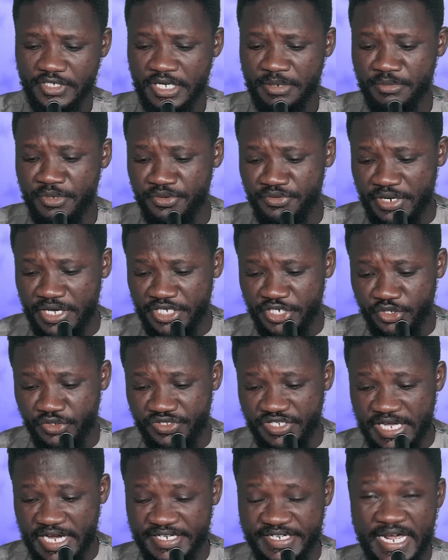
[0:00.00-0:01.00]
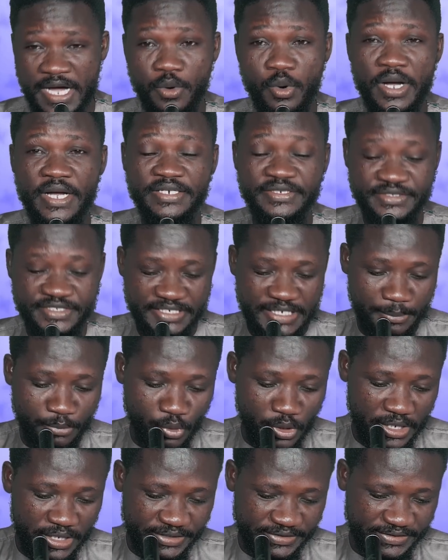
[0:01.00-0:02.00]
minya Utidaawa ntina
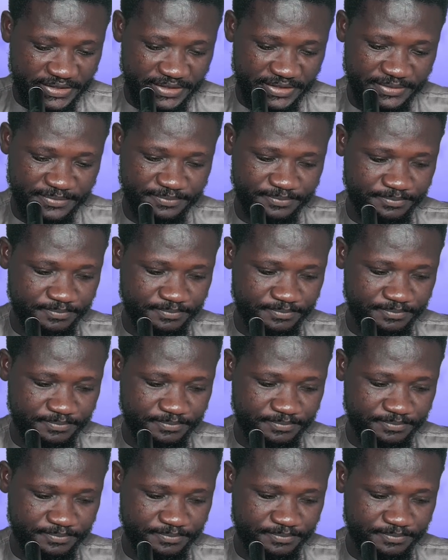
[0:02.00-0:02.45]
mwasi